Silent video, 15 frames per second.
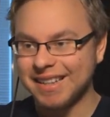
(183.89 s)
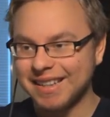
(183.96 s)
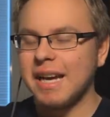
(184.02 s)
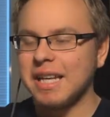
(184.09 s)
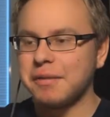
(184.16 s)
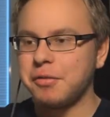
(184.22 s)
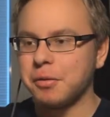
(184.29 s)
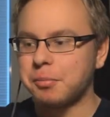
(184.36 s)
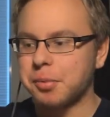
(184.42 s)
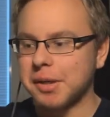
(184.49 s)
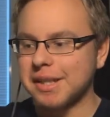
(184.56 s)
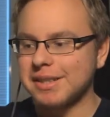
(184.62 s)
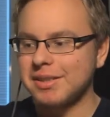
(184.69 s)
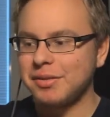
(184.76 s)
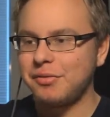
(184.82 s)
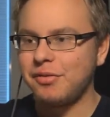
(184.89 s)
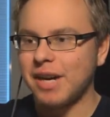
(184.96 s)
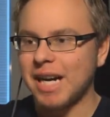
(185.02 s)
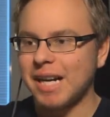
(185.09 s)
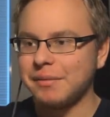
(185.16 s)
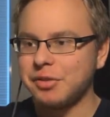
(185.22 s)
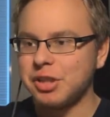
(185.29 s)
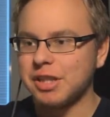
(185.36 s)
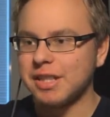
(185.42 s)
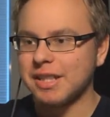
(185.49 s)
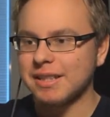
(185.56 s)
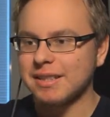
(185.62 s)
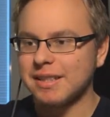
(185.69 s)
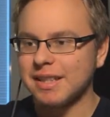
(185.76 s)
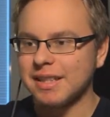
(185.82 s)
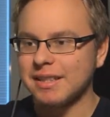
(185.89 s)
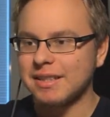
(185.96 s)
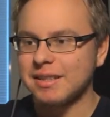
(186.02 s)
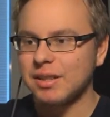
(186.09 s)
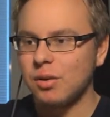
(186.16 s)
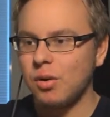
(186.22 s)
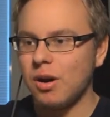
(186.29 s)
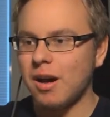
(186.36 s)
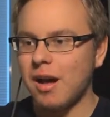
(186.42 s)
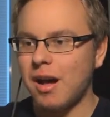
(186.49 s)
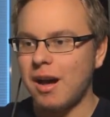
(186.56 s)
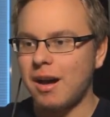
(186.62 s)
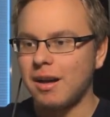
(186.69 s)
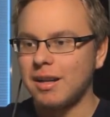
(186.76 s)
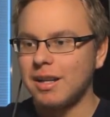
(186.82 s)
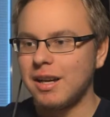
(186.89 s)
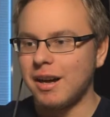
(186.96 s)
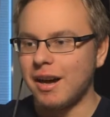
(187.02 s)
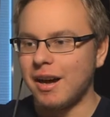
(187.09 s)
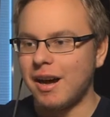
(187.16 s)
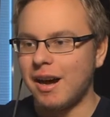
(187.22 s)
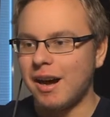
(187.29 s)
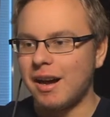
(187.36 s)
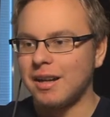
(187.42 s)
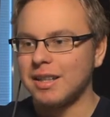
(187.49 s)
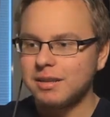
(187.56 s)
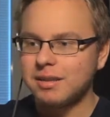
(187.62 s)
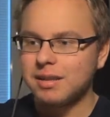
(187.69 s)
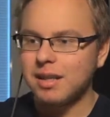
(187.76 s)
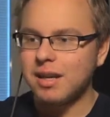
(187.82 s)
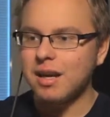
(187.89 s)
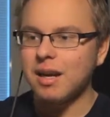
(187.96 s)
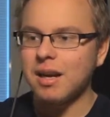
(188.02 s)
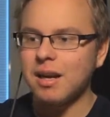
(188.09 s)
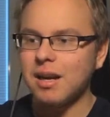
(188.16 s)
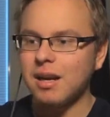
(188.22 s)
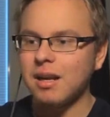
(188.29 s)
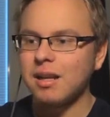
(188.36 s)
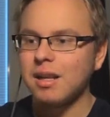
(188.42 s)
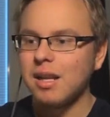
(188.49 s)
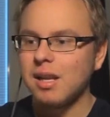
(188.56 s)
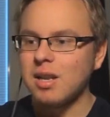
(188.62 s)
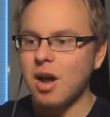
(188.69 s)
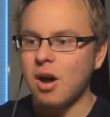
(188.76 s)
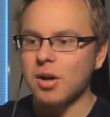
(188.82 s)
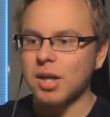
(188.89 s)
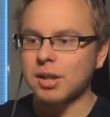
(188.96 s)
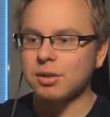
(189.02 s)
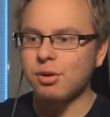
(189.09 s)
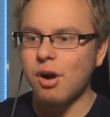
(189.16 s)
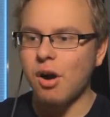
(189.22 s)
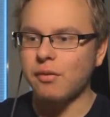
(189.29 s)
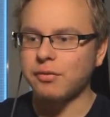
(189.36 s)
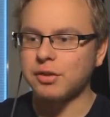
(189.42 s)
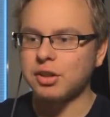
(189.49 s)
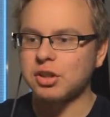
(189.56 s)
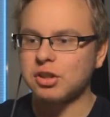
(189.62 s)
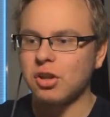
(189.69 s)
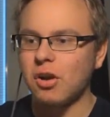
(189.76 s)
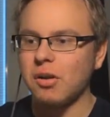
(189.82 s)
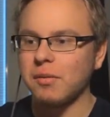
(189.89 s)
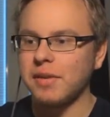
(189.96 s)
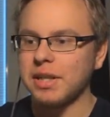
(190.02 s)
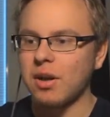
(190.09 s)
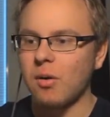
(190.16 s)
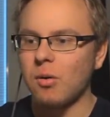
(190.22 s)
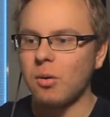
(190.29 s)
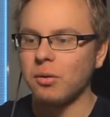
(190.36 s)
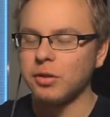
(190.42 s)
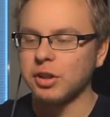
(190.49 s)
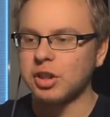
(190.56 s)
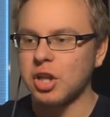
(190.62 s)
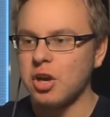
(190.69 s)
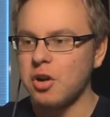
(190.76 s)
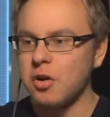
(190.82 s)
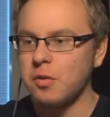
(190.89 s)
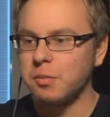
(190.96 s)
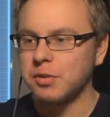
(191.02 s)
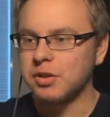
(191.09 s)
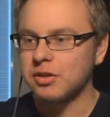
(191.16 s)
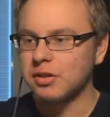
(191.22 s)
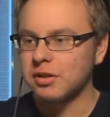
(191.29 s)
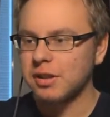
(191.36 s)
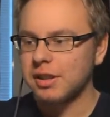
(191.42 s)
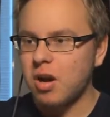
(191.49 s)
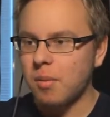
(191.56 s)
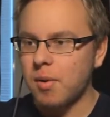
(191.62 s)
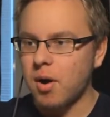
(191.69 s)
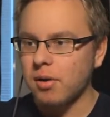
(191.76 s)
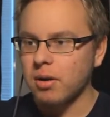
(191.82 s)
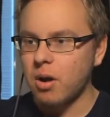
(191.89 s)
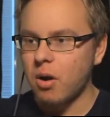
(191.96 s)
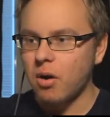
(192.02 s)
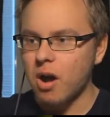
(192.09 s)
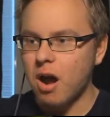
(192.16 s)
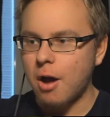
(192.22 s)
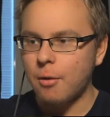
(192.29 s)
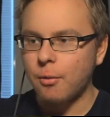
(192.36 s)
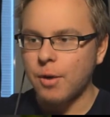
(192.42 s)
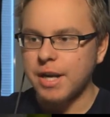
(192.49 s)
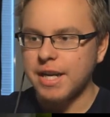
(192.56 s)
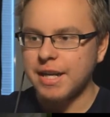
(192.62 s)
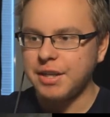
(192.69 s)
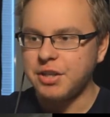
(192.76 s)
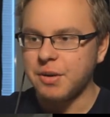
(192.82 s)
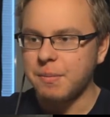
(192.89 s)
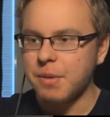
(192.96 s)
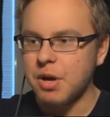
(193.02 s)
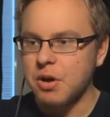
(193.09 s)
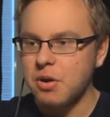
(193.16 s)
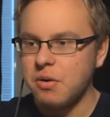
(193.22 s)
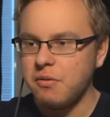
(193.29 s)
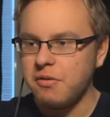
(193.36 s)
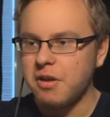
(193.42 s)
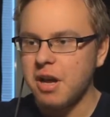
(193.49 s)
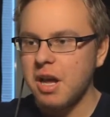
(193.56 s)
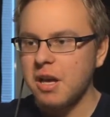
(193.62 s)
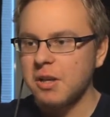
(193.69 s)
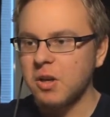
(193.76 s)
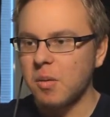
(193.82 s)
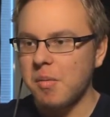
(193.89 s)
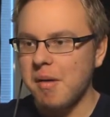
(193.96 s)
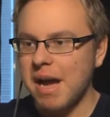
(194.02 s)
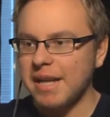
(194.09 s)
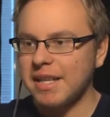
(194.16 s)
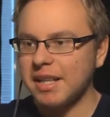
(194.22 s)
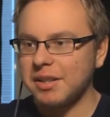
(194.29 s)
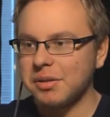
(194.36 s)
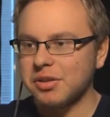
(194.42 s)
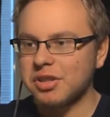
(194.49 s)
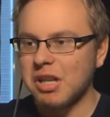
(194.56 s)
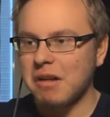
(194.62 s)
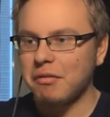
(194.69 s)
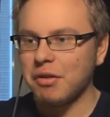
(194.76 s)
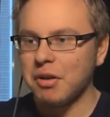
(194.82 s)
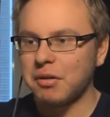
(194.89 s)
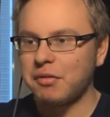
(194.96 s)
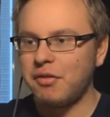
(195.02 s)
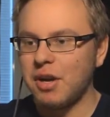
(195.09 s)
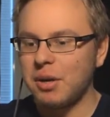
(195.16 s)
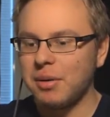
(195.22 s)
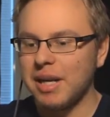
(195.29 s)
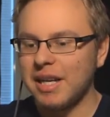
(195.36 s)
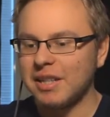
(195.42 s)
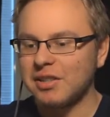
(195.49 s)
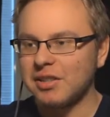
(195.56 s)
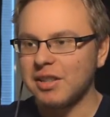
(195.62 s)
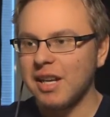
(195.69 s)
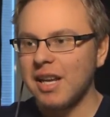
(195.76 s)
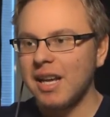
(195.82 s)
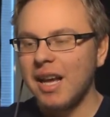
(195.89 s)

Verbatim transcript: And if you press five, she does this. Ha! Ha! Ha! Lara Croft solving all the tombs. Come on, Lara, we need to move. You're making yourself look foolish.